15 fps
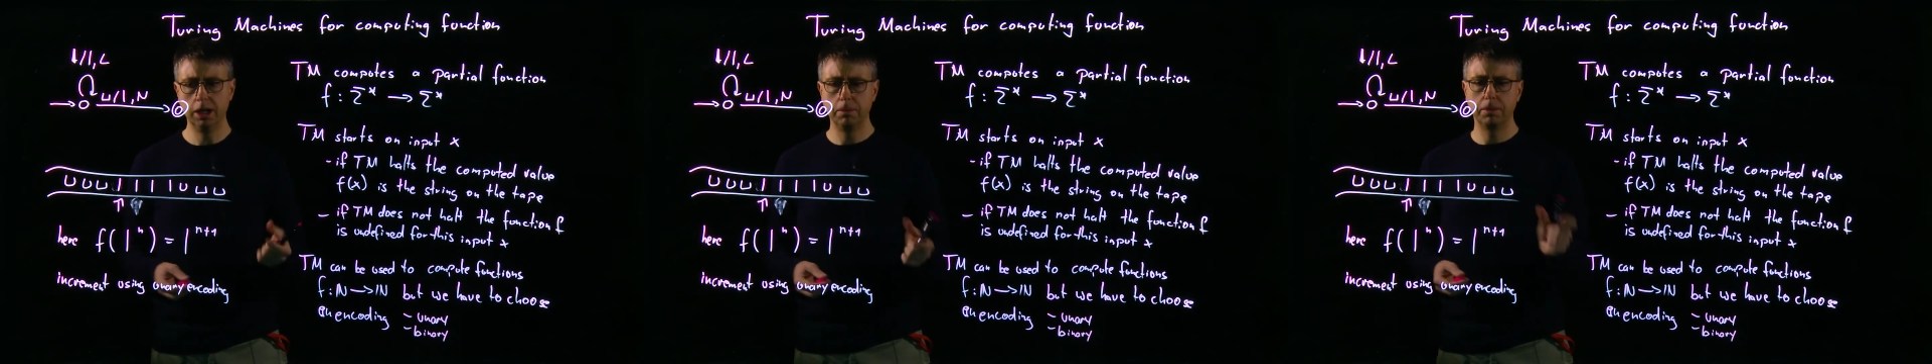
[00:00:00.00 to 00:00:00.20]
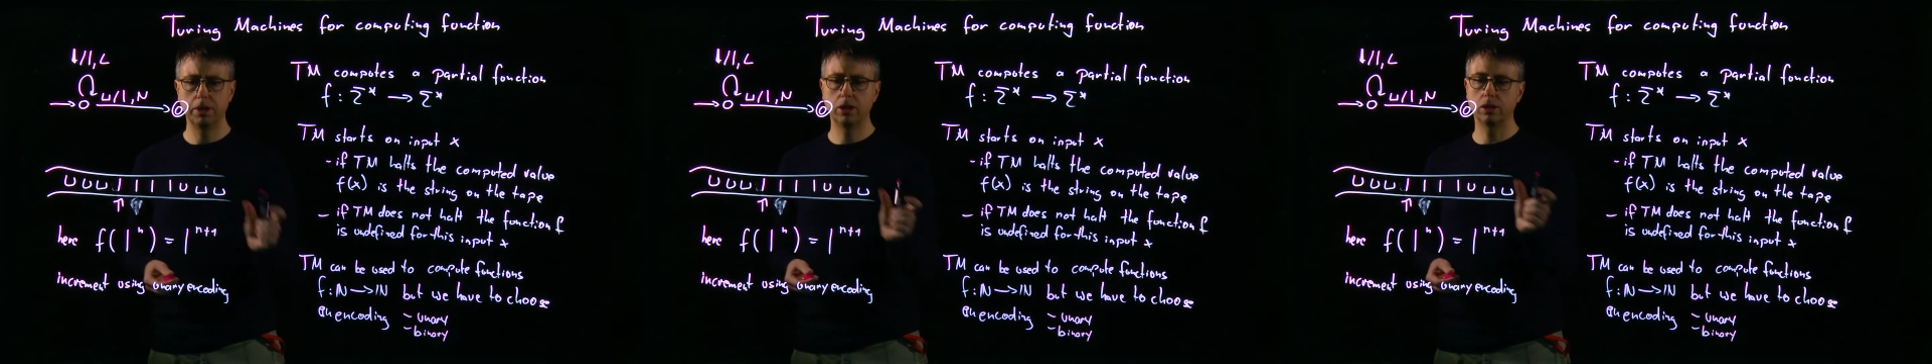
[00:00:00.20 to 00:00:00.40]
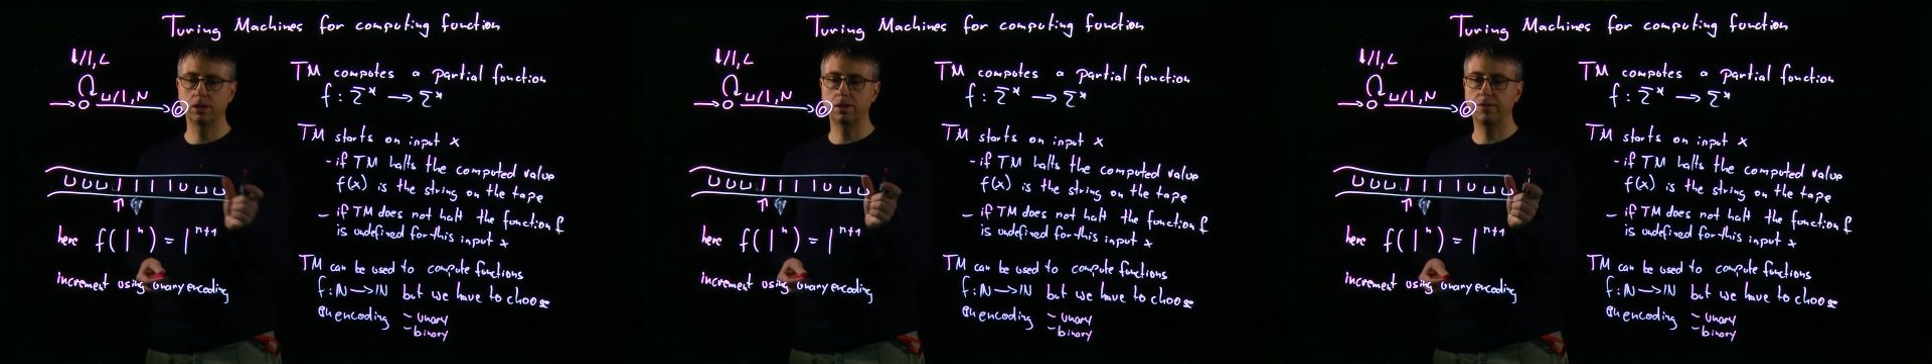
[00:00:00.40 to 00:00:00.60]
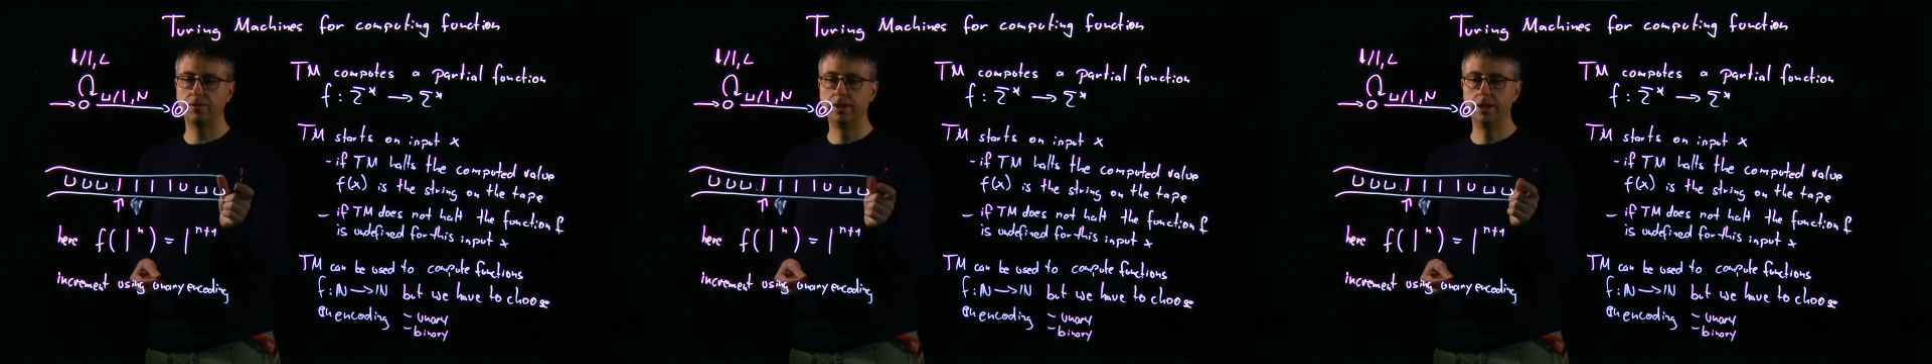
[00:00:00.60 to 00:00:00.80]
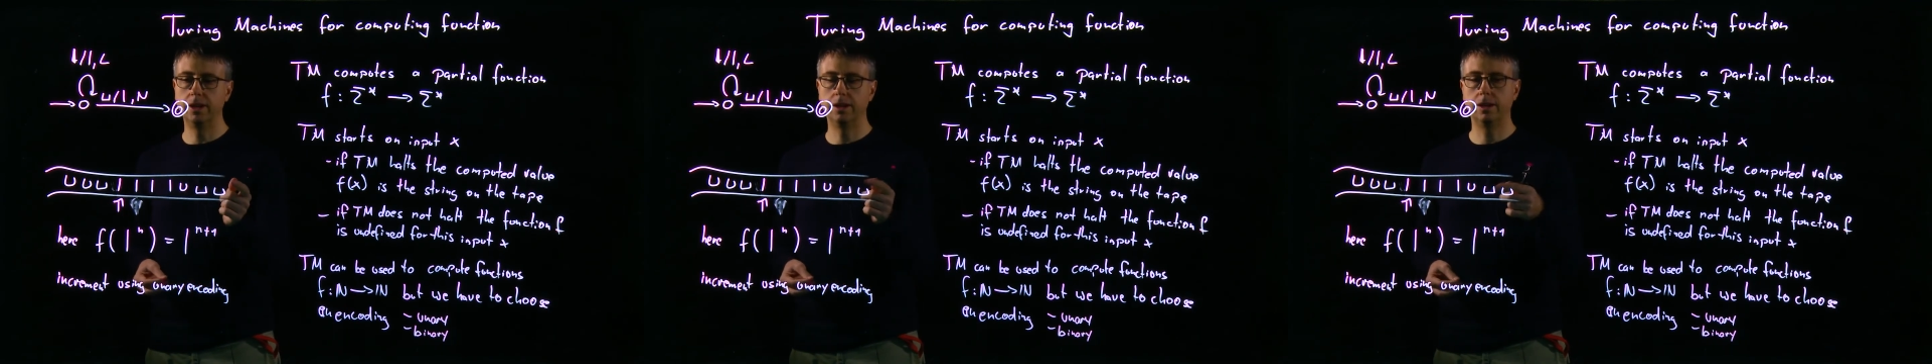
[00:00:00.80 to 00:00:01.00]
because of
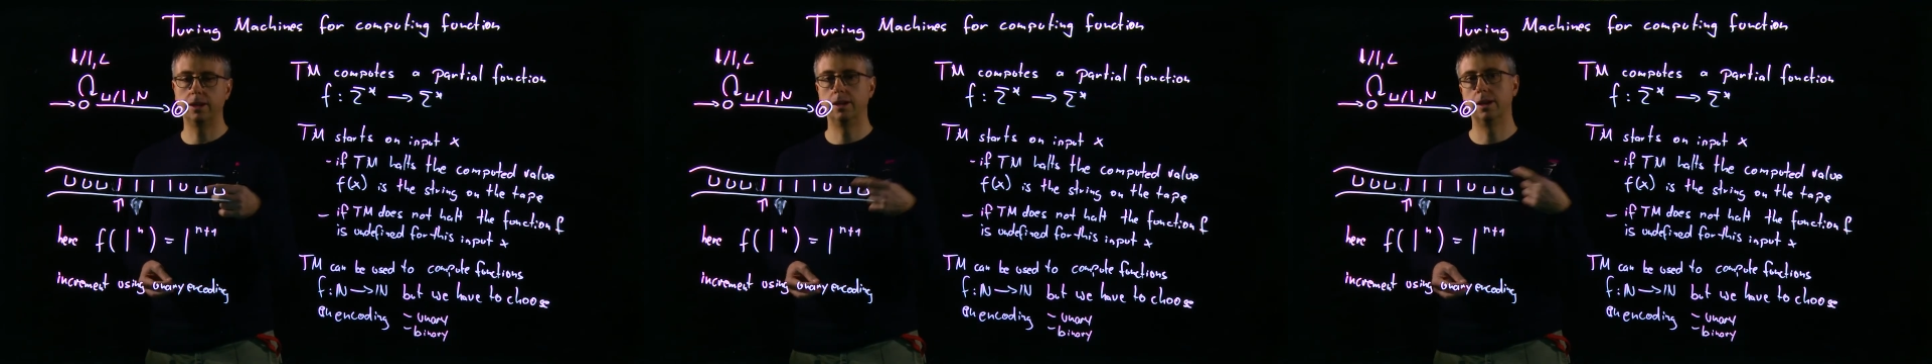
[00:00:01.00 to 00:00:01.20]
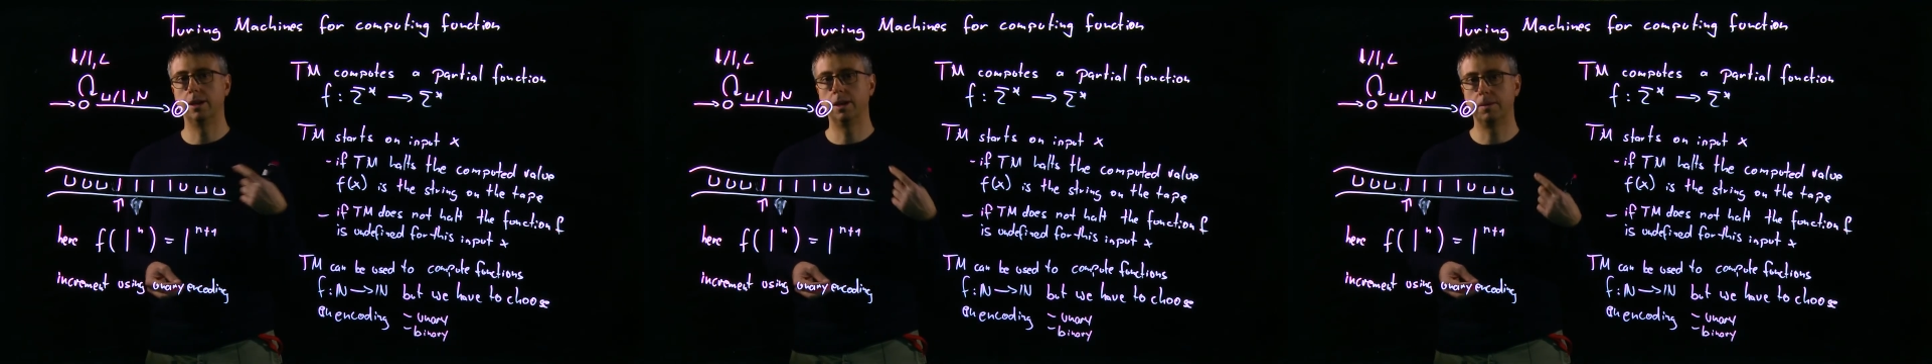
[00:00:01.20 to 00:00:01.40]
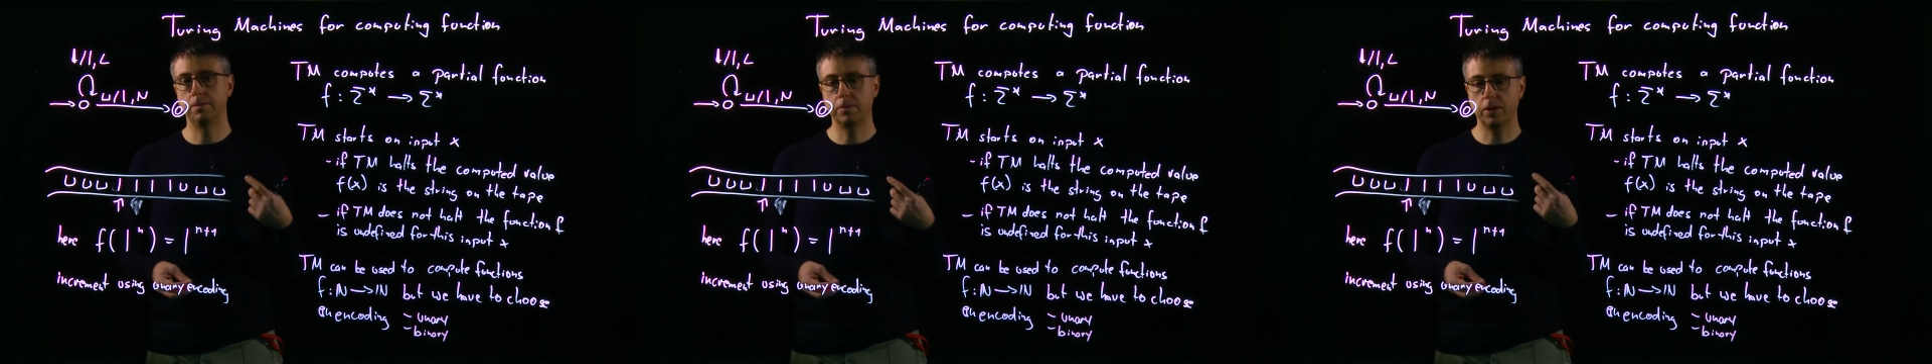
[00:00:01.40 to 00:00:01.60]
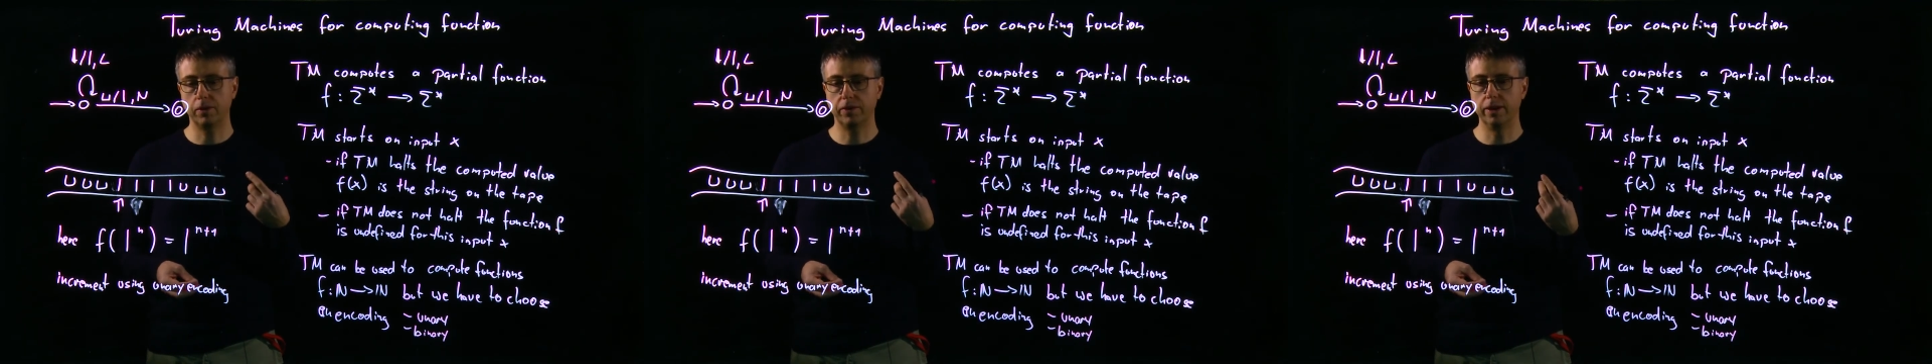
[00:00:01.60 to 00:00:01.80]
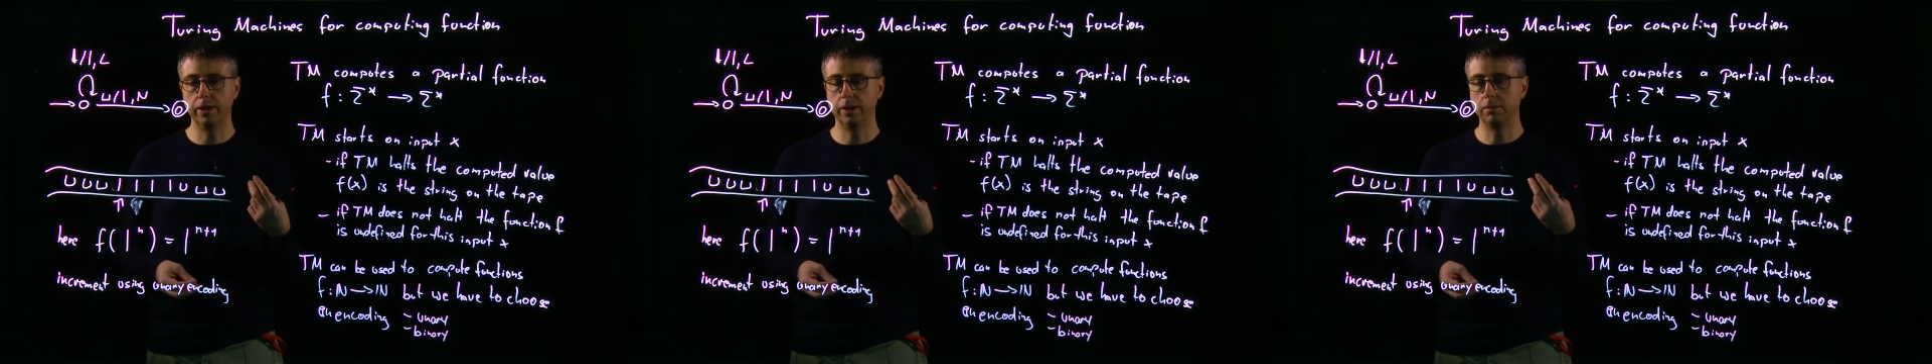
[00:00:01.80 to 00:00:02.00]

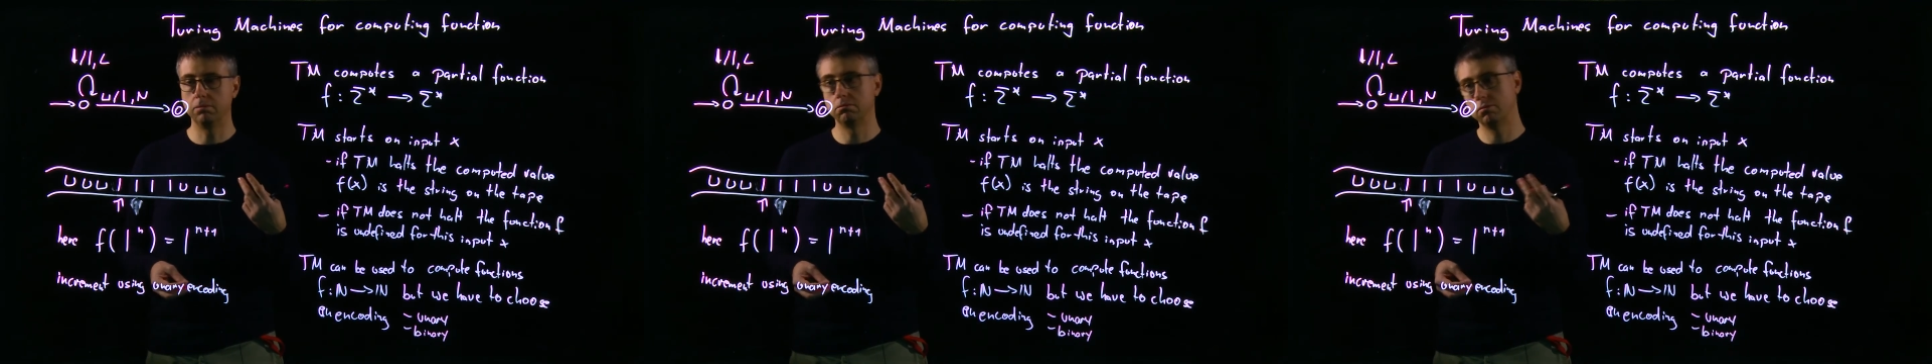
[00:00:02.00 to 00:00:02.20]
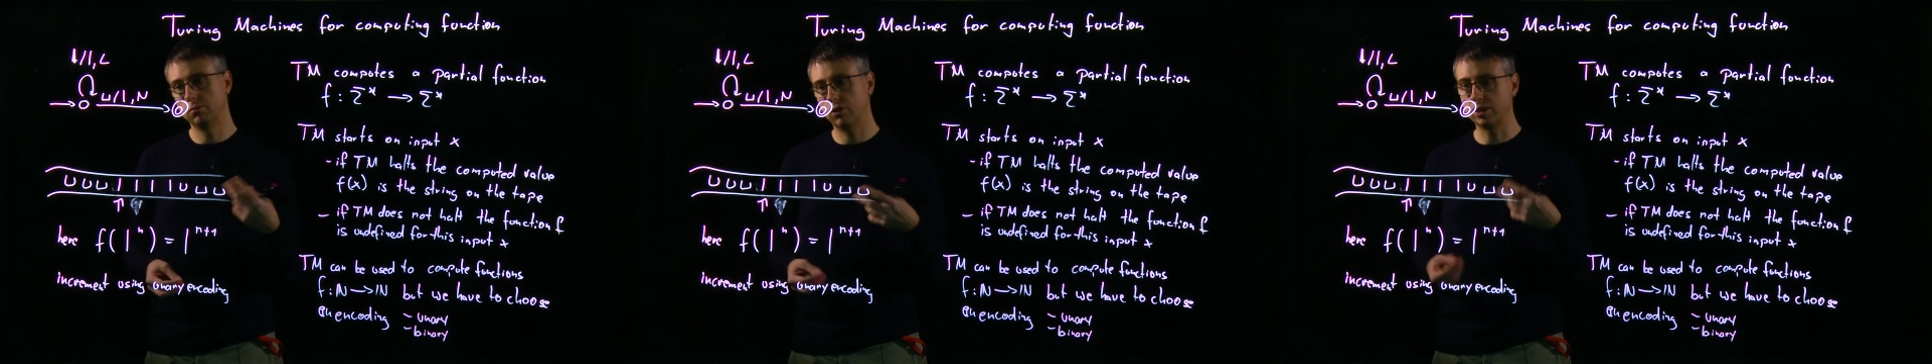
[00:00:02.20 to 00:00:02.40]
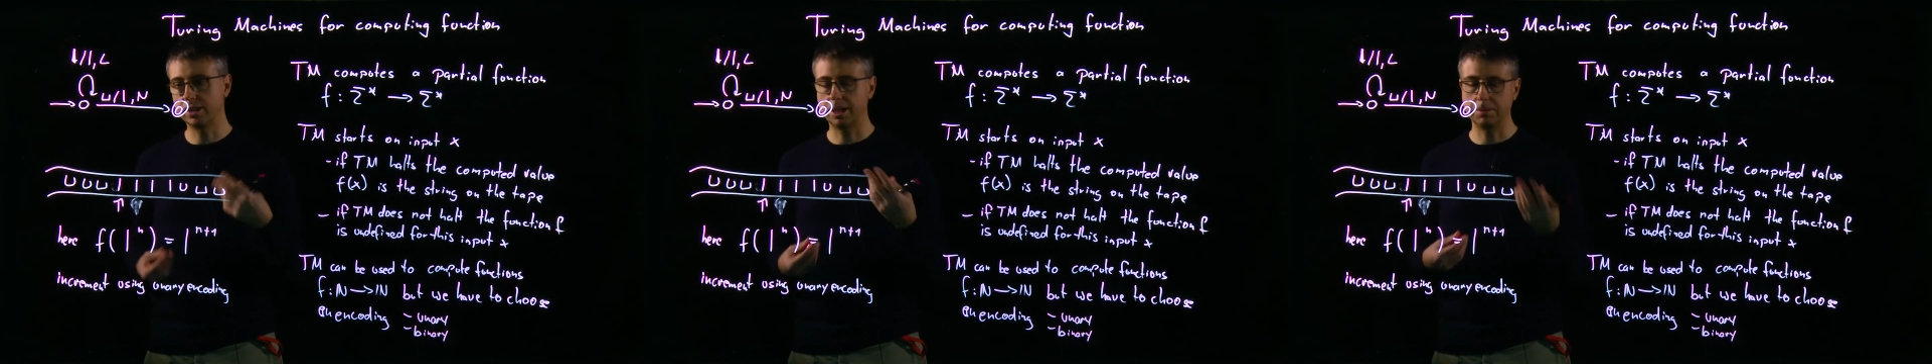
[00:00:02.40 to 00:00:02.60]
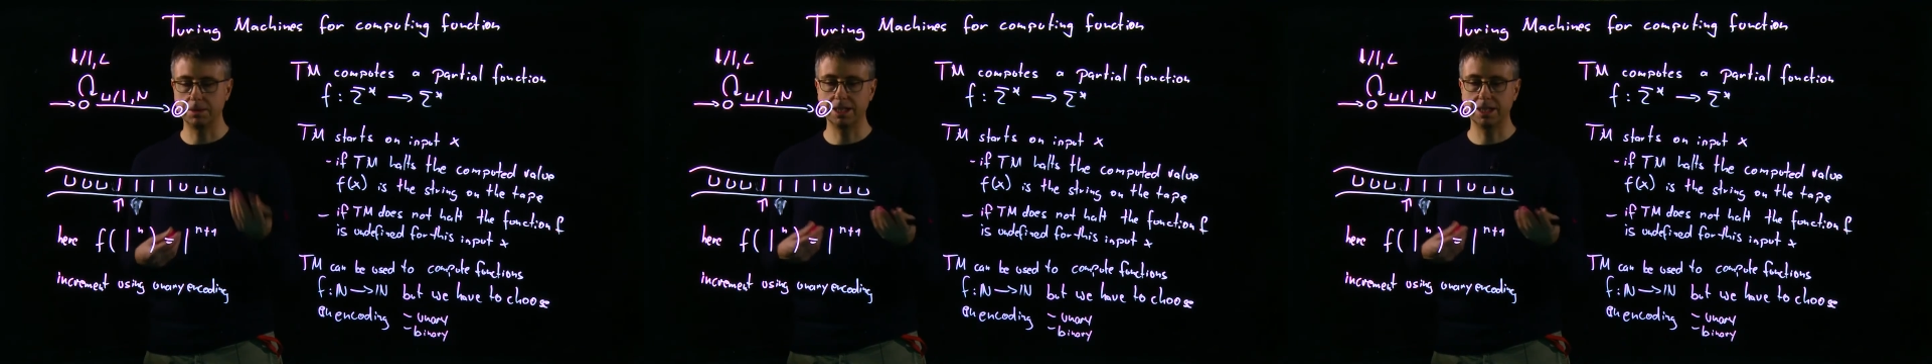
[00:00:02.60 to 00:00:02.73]
the for example,